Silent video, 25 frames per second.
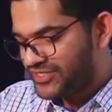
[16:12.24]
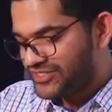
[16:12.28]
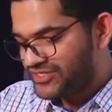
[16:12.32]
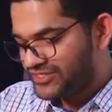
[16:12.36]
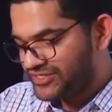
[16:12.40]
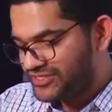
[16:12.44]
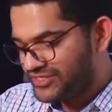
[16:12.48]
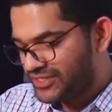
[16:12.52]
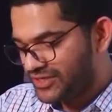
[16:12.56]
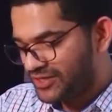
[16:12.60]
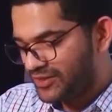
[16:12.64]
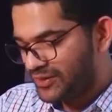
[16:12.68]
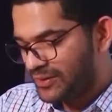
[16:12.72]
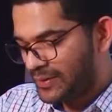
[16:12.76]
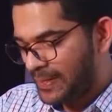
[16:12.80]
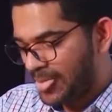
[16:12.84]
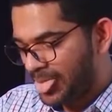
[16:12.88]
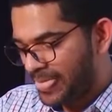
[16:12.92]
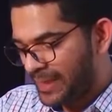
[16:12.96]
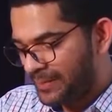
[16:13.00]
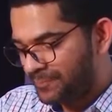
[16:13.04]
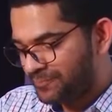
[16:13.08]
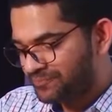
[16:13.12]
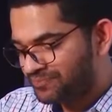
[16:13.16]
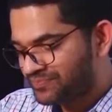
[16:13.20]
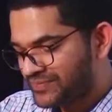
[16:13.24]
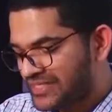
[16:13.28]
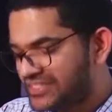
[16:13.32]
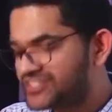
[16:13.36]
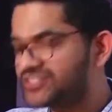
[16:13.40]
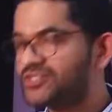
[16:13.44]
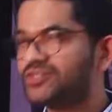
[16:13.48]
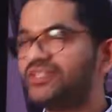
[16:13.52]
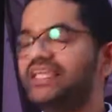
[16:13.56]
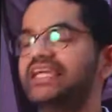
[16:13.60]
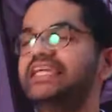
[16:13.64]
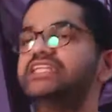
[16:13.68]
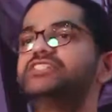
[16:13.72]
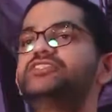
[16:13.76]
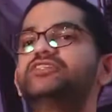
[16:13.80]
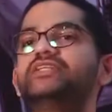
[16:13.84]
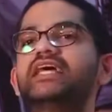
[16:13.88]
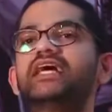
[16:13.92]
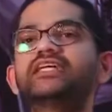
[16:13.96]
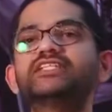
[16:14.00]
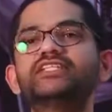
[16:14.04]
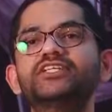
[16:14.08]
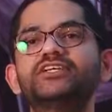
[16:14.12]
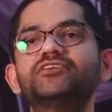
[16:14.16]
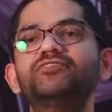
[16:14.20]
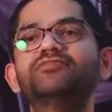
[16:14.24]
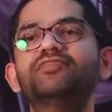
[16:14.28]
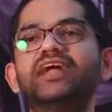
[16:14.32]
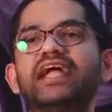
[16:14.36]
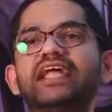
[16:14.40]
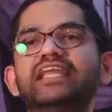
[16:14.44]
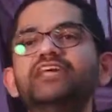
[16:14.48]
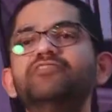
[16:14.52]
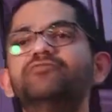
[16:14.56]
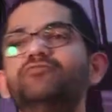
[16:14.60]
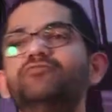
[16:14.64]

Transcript: So the introduction of any